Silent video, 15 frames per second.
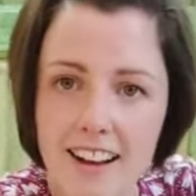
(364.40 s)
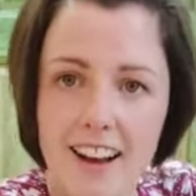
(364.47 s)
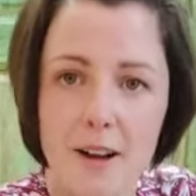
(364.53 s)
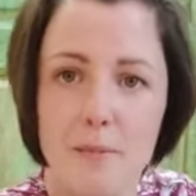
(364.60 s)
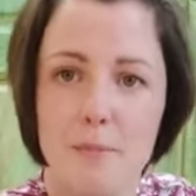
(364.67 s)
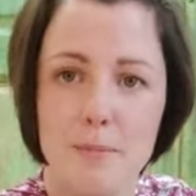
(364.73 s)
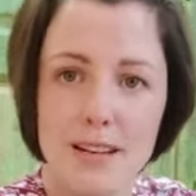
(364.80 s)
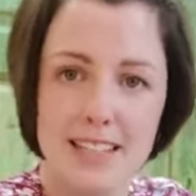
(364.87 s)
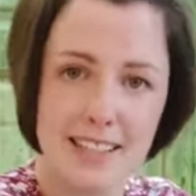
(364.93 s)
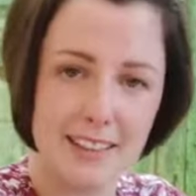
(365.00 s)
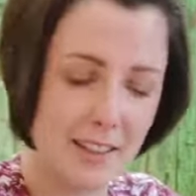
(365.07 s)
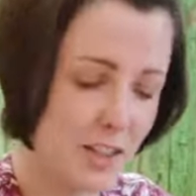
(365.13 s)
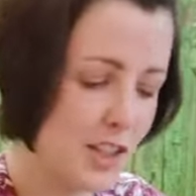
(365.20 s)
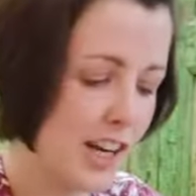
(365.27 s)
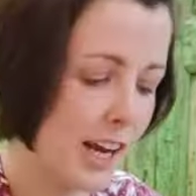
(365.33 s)
I'm missing
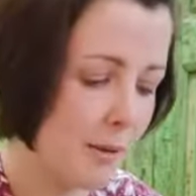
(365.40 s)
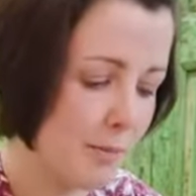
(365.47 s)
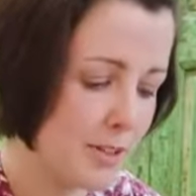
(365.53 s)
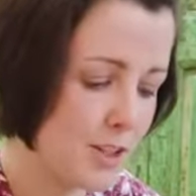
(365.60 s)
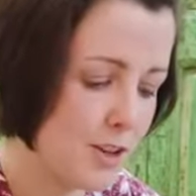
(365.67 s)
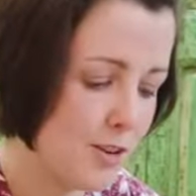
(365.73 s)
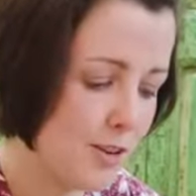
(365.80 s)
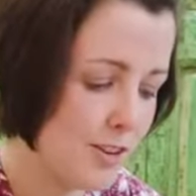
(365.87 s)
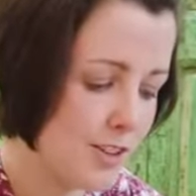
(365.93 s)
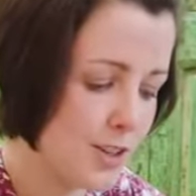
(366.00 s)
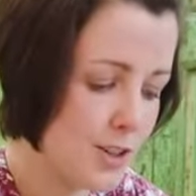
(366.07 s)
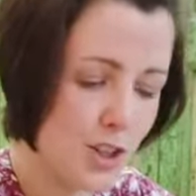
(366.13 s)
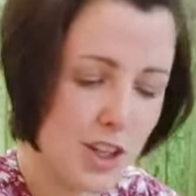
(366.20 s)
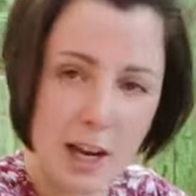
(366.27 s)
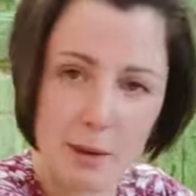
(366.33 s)
the chat, but
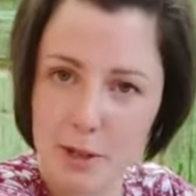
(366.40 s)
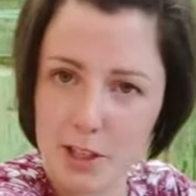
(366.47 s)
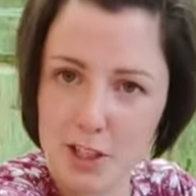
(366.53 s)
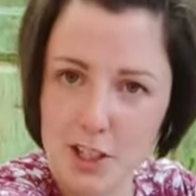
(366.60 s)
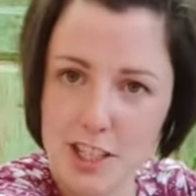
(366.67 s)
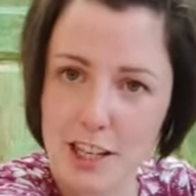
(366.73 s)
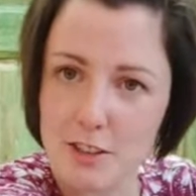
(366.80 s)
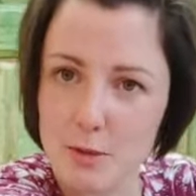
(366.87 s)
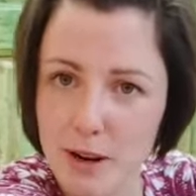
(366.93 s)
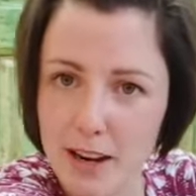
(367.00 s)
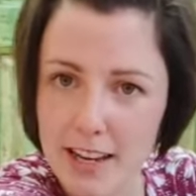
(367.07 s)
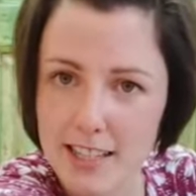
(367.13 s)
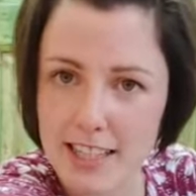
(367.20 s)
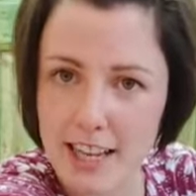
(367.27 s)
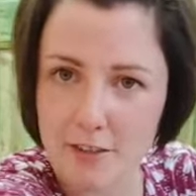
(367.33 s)
do chat amongst yourselves.
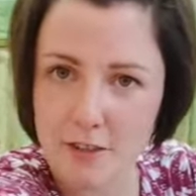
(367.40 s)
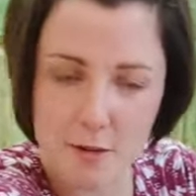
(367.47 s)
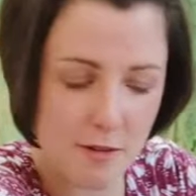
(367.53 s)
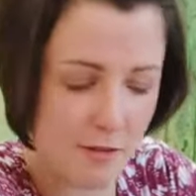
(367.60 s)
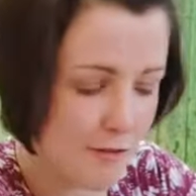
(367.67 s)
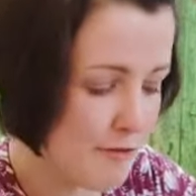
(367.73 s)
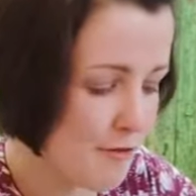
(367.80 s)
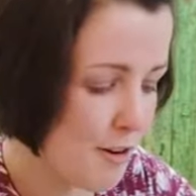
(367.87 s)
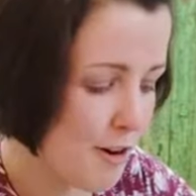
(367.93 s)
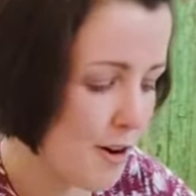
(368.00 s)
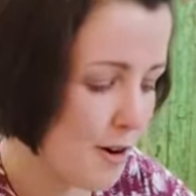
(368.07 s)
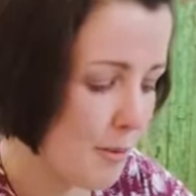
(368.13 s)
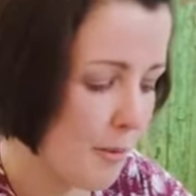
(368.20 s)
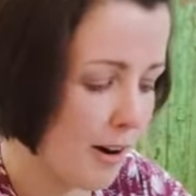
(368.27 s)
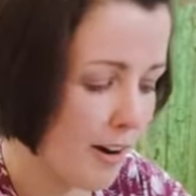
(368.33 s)
Where's everyone
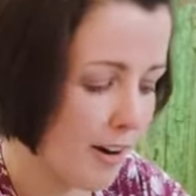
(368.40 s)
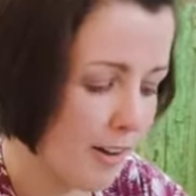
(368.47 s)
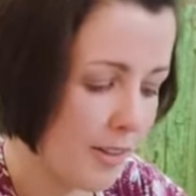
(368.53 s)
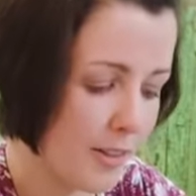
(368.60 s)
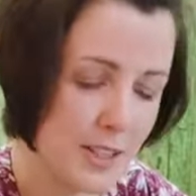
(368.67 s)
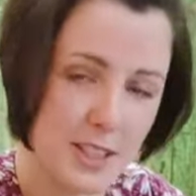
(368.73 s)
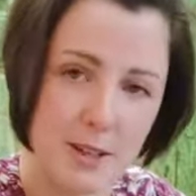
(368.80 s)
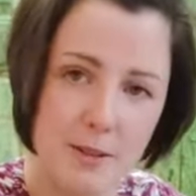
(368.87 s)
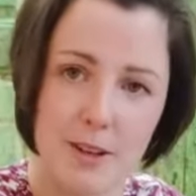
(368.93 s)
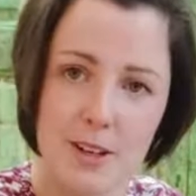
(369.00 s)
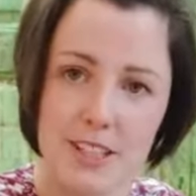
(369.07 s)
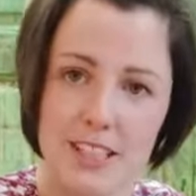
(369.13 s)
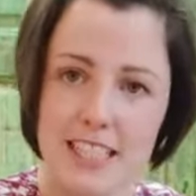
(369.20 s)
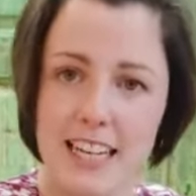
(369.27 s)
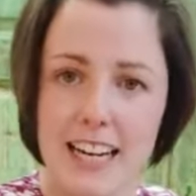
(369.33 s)
from on the Sew
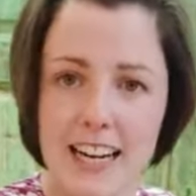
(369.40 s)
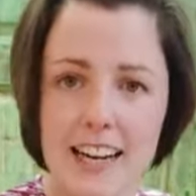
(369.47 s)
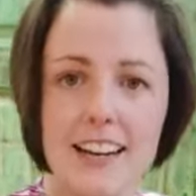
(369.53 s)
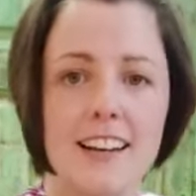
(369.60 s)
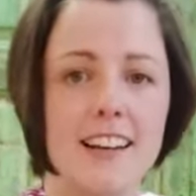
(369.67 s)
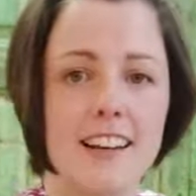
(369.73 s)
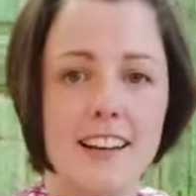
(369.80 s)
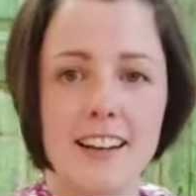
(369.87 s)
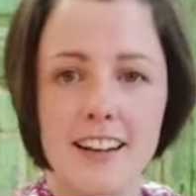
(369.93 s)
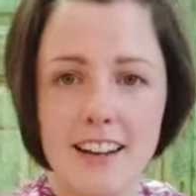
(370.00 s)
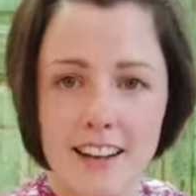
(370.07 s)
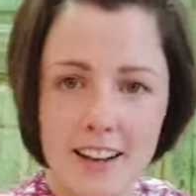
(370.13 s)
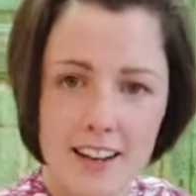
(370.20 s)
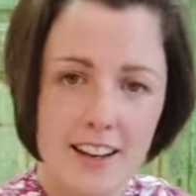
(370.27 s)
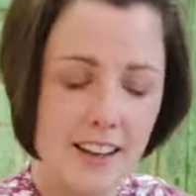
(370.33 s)
Along today?
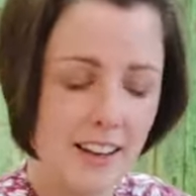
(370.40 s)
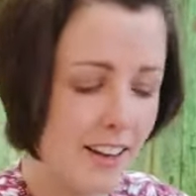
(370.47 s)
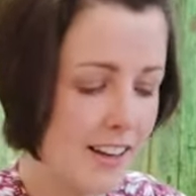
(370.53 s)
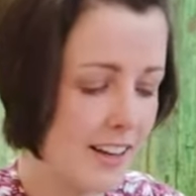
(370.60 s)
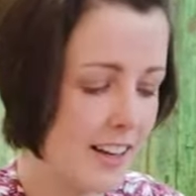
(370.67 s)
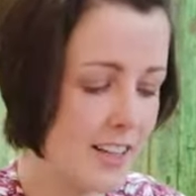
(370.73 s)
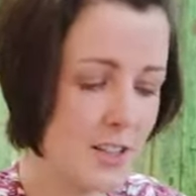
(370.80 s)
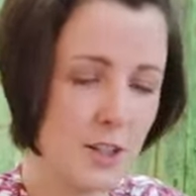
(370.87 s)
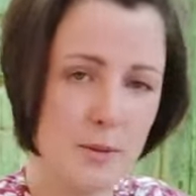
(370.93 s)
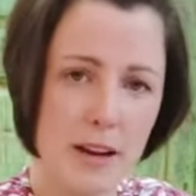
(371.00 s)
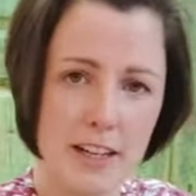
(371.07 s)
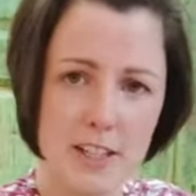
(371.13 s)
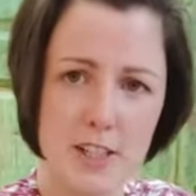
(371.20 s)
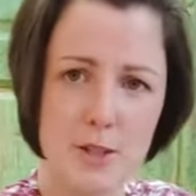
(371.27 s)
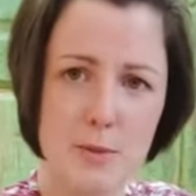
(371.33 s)
So we
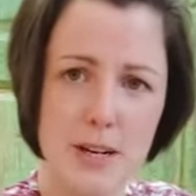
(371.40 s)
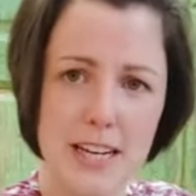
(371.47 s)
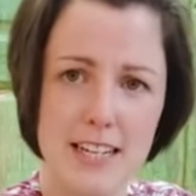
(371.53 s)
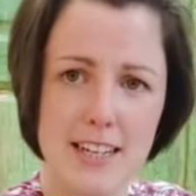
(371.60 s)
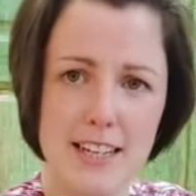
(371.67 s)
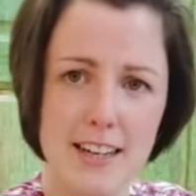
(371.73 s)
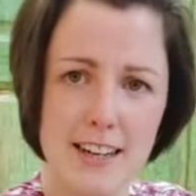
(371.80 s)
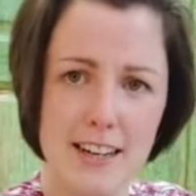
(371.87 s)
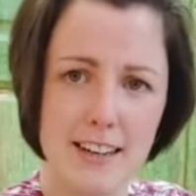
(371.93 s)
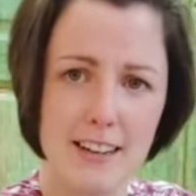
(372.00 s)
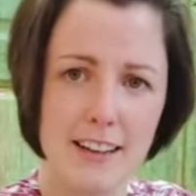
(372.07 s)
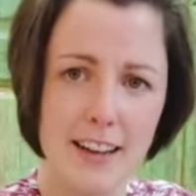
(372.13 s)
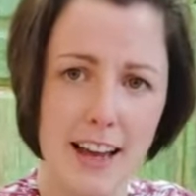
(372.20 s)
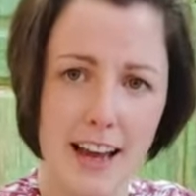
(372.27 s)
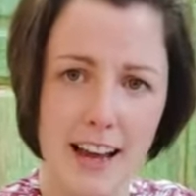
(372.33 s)
had
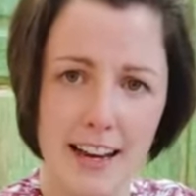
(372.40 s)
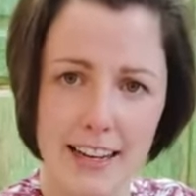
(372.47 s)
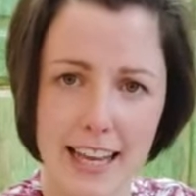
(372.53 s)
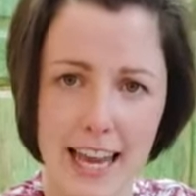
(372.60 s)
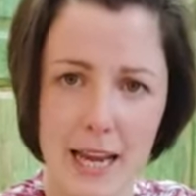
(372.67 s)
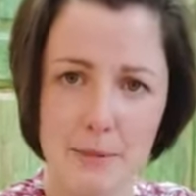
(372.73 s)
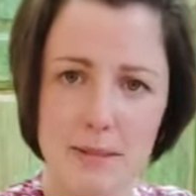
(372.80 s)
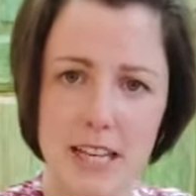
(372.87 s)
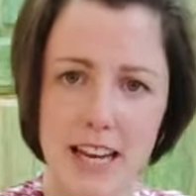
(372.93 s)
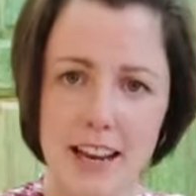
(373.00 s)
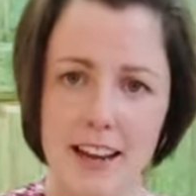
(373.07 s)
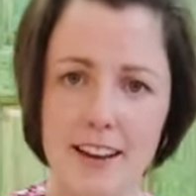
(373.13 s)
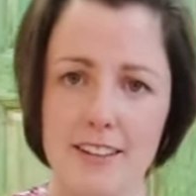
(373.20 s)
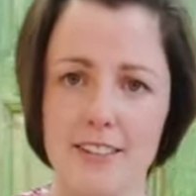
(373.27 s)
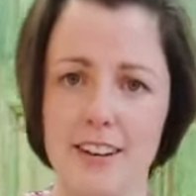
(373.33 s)
Sweden and Cape
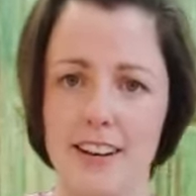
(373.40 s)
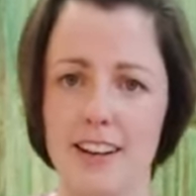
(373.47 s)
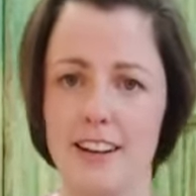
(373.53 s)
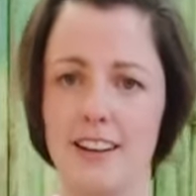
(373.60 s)
Town.